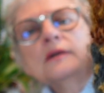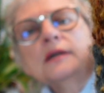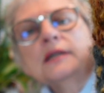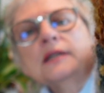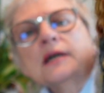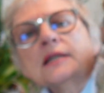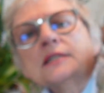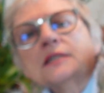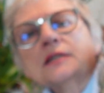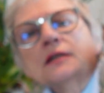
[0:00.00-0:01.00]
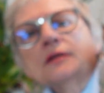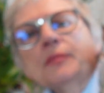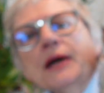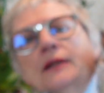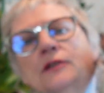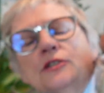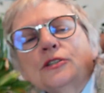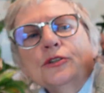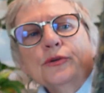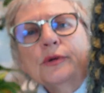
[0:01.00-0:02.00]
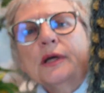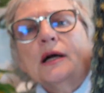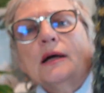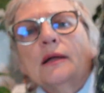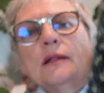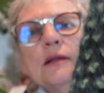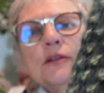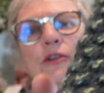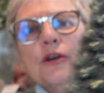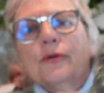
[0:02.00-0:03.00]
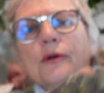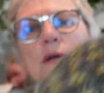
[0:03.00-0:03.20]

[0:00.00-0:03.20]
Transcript: a nice pattern to do. You know,